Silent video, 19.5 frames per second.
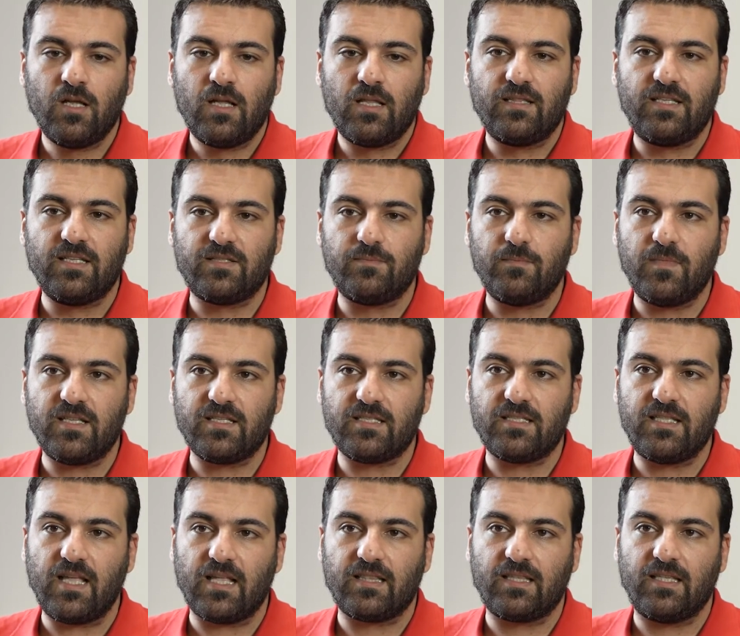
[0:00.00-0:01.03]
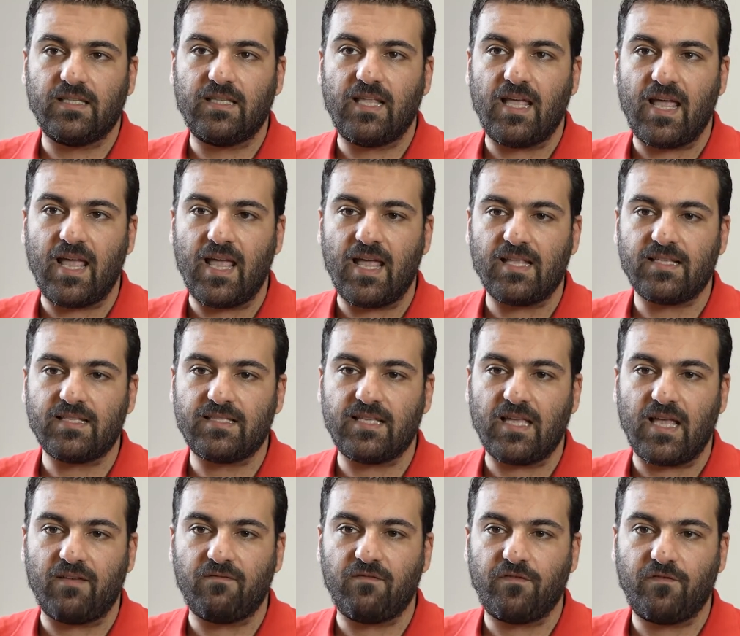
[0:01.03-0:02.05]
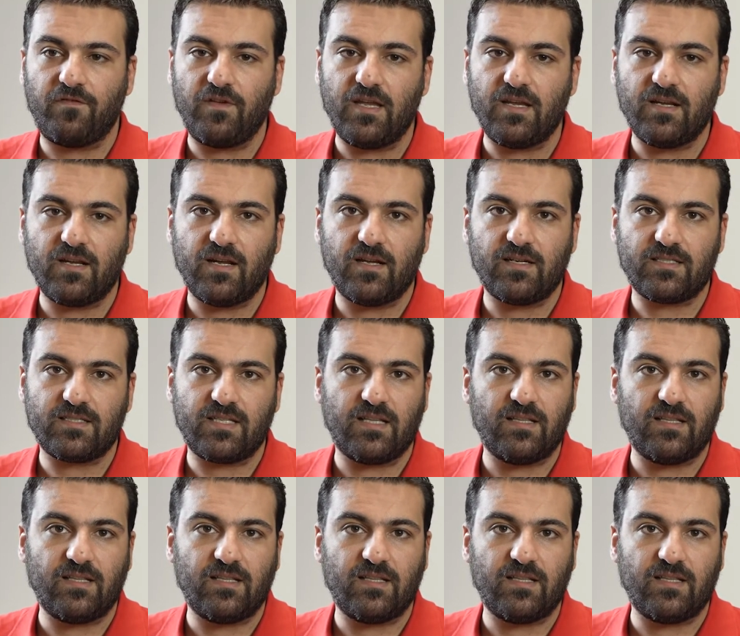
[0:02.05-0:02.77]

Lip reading: This means that the hands have fingers